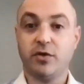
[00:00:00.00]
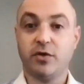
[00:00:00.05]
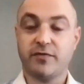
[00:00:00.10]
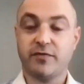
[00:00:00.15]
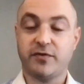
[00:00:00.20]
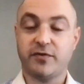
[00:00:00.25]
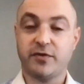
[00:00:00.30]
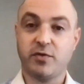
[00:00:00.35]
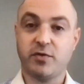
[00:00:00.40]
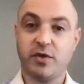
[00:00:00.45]

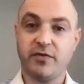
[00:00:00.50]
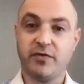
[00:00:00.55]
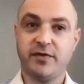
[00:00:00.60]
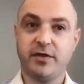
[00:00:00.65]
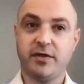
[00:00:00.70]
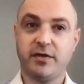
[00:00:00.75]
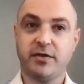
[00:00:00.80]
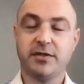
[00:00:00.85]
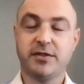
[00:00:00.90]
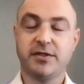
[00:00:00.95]
York for 12
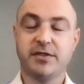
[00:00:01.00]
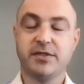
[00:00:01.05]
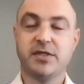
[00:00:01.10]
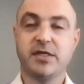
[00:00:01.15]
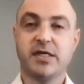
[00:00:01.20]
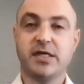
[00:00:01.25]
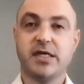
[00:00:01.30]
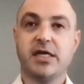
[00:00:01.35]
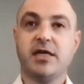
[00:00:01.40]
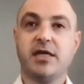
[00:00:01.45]
years.
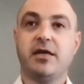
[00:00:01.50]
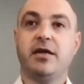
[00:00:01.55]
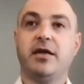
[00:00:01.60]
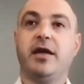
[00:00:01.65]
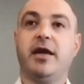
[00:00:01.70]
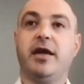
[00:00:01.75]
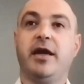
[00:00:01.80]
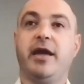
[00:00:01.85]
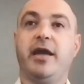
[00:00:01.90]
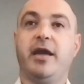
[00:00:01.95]

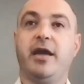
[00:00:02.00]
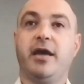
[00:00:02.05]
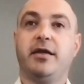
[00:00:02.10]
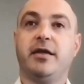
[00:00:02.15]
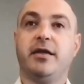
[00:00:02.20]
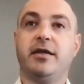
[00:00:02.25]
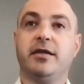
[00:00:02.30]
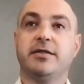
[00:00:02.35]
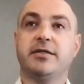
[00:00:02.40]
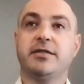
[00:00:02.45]

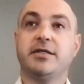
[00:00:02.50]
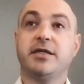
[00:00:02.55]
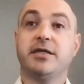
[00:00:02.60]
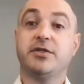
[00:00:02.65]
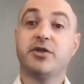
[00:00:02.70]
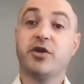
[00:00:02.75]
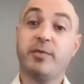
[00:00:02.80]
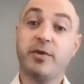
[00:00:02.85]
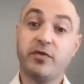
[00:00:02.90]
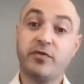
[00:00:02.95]
And let's see, I
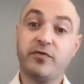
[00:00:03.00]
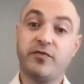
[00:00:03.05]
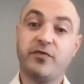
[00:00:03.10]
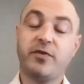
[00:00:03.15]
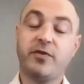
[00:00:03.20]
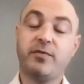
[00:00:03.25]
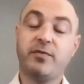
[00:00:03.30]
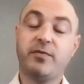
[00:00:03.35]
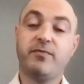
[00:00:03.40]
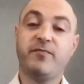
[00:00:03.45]
started my own
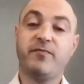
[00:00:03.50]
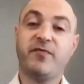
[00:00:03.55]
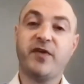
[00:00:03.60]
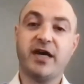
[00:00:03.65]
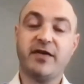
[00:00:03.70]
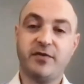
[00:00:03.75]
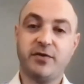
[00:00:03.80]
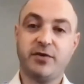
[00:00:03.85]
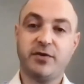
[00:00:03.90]
firm 5